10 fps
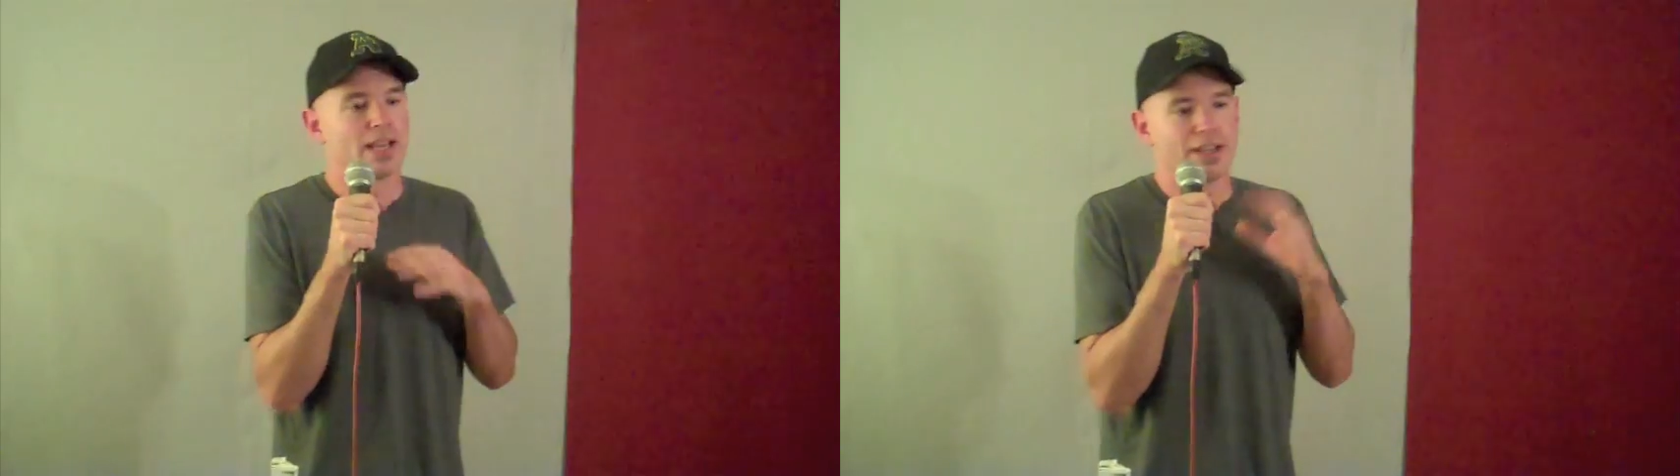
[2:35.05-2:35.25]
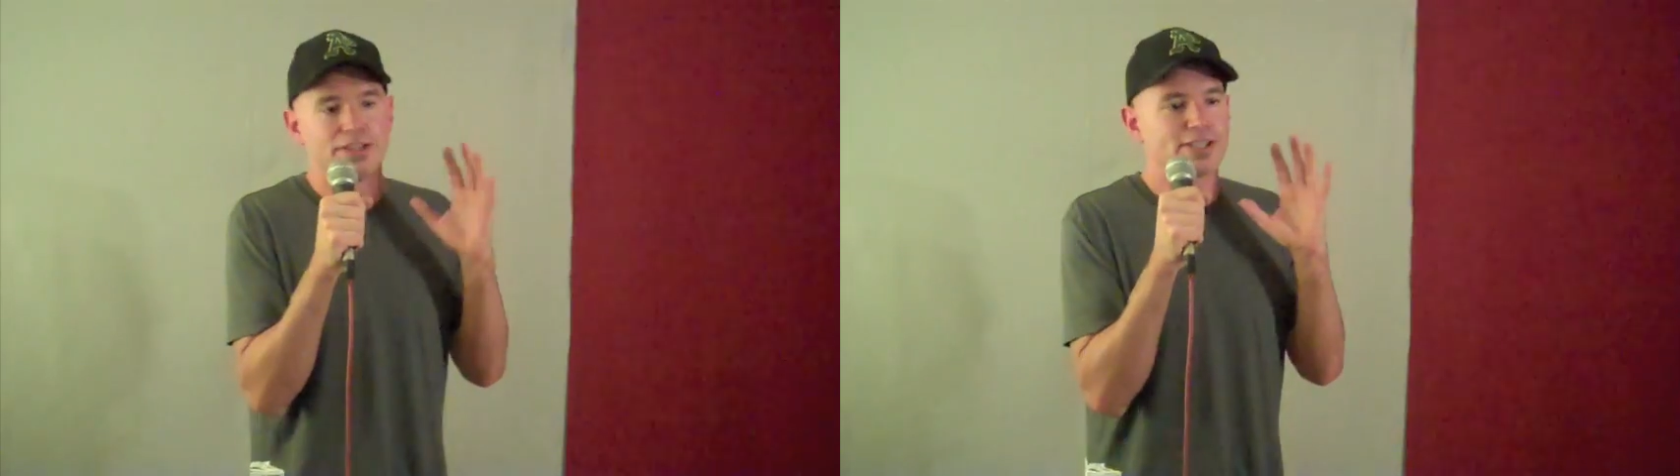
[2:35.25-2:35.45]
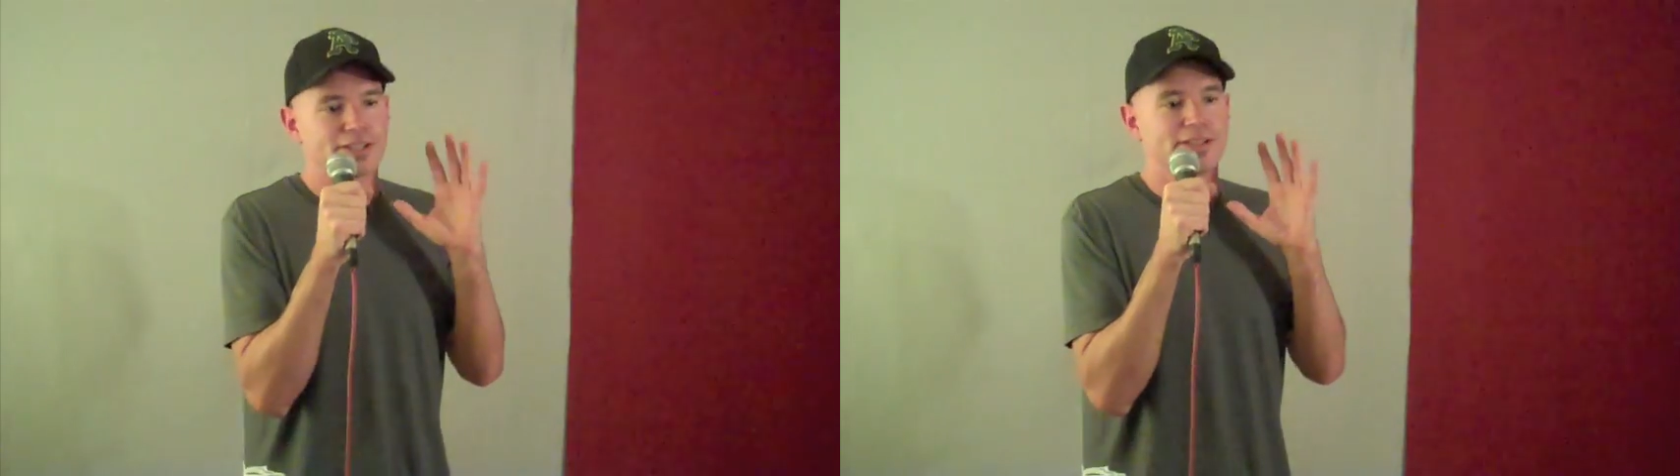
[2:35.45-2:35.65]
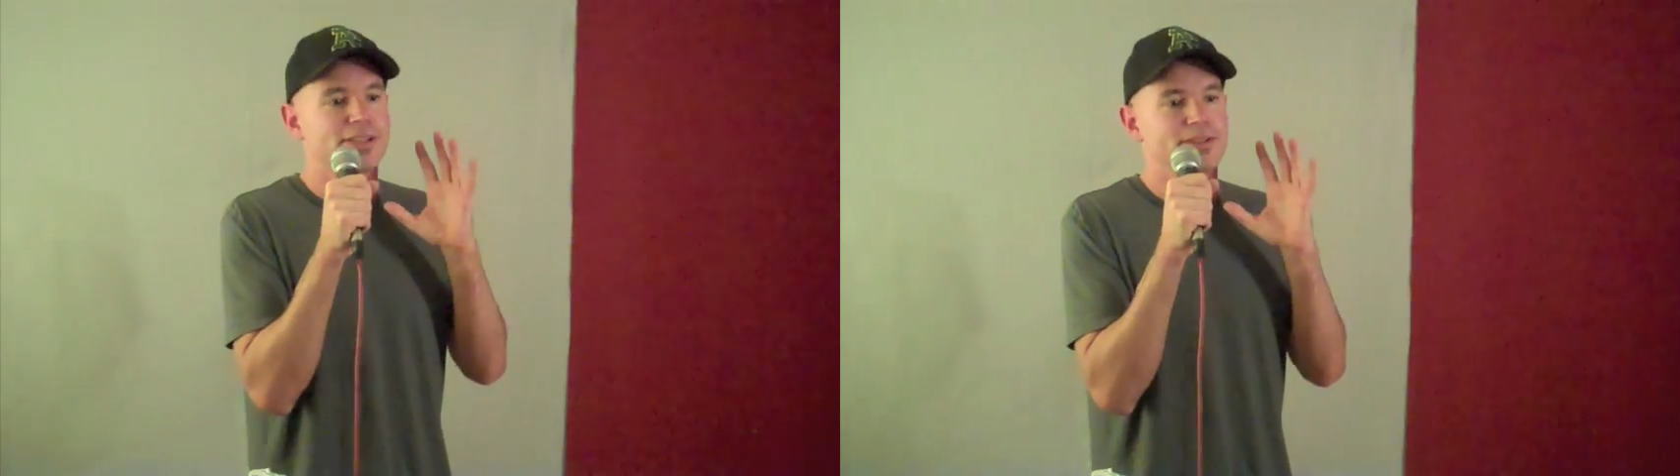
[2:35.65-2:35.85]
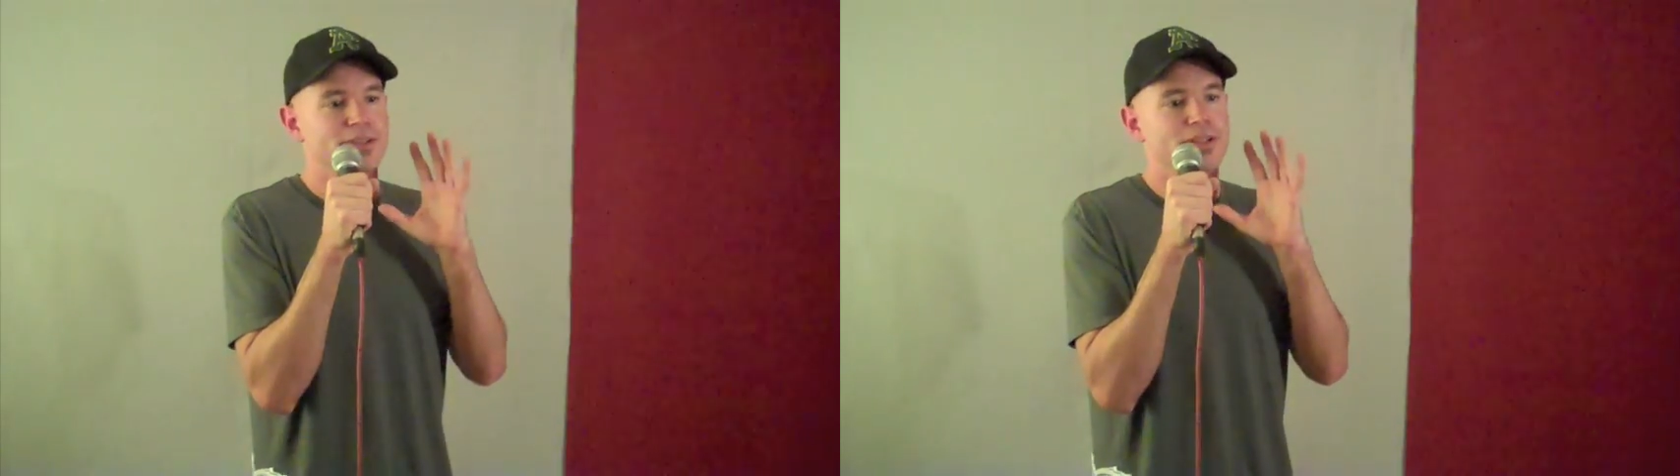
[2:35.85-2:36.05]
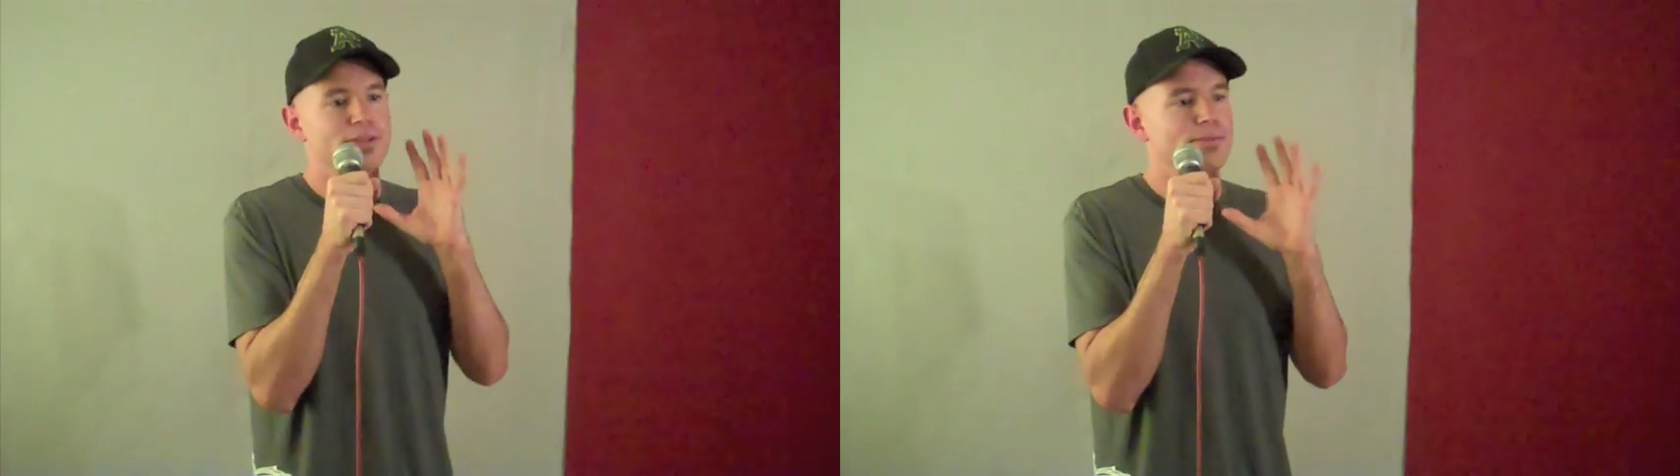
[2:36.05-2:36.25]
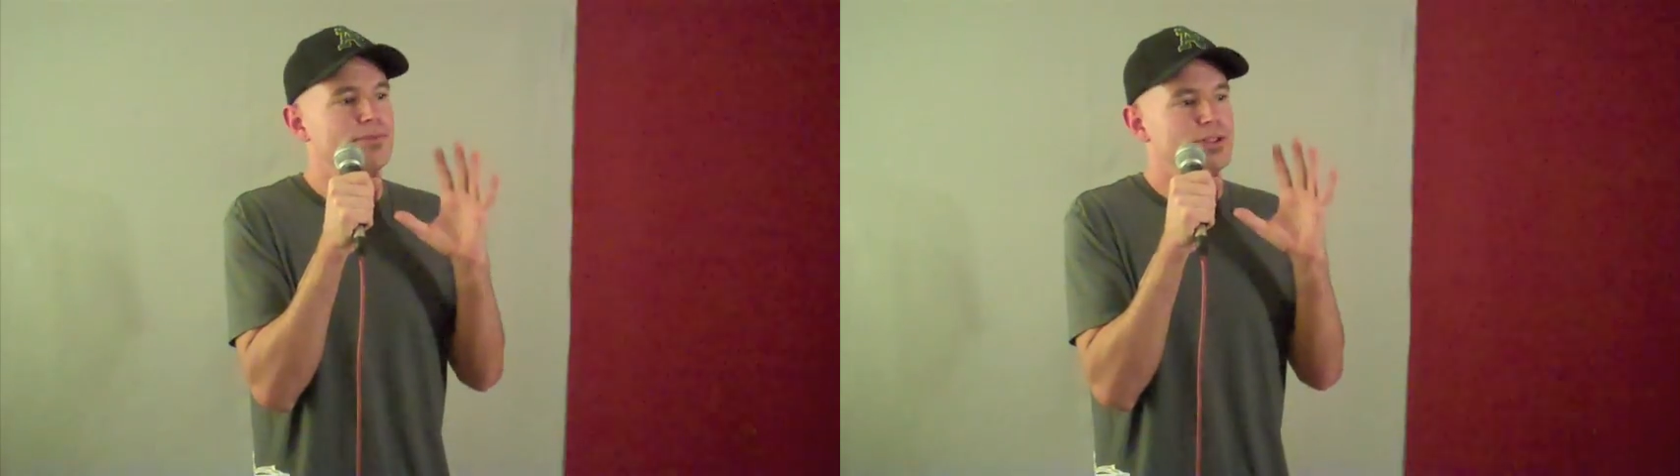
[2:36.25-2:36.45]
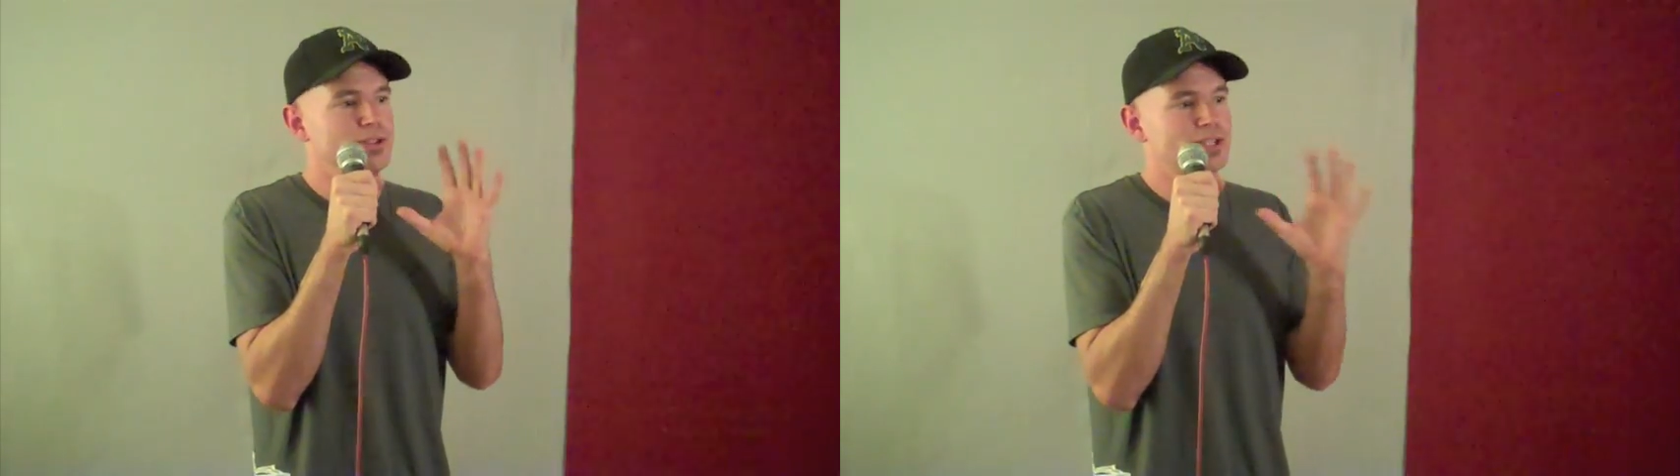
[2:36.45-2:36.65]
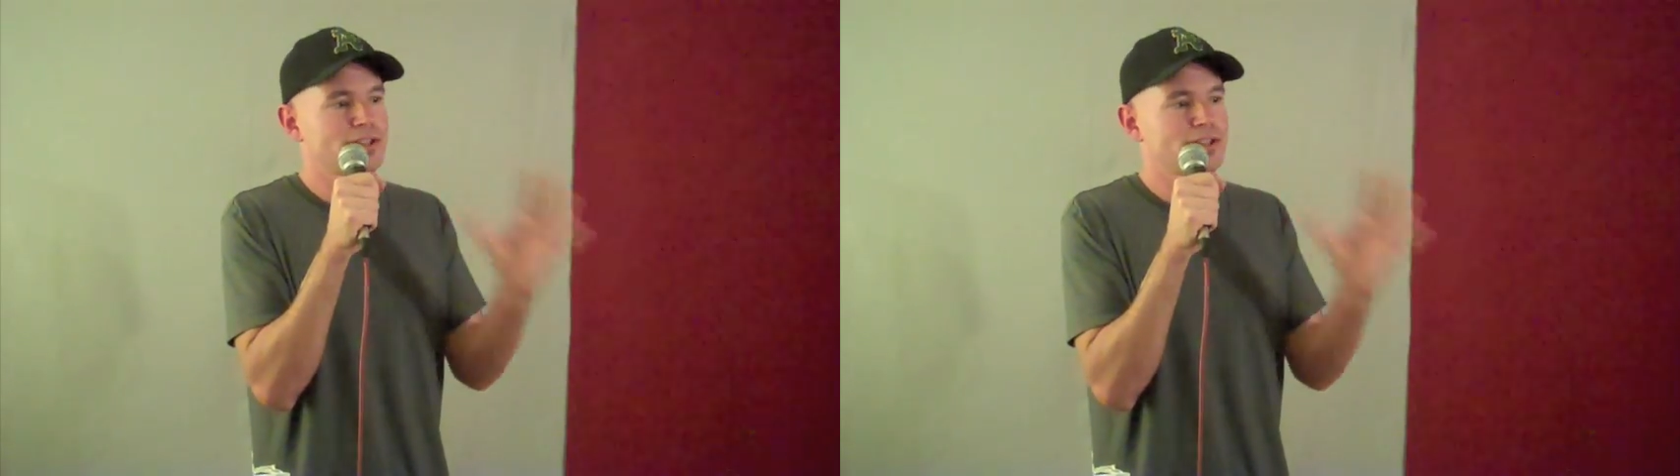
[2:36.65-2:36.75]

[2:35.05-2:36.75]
You just, you, you, you just